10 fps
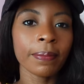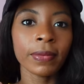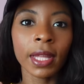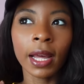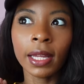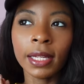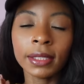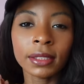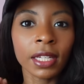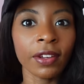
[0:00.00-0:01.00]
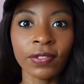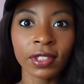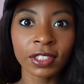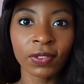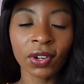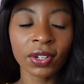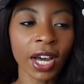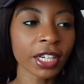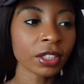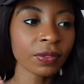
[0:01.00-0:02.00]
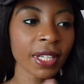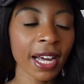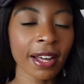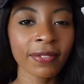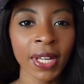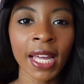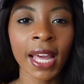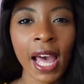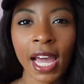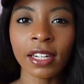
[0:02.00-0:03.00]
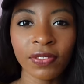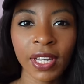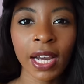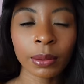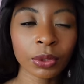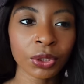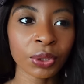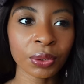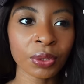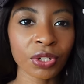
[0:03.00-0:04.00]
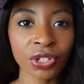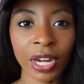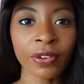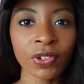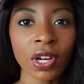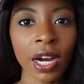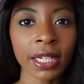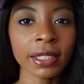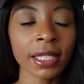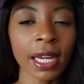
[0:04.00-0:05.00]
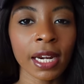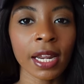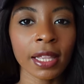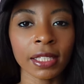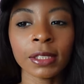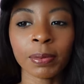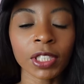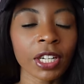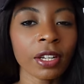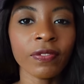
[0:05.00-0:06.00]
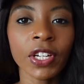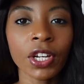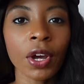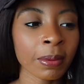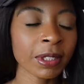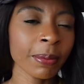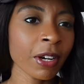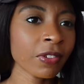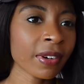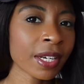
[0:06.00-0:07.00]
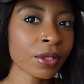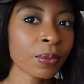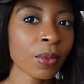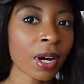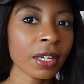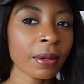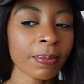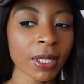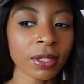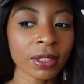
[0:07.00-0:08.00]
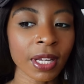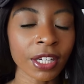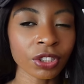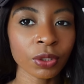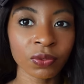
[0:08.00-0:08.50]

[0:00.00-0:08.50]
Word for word: That is it for this vlog. I don't really have anything else to share with you guys in this particular video. It was a bit of a random one because I just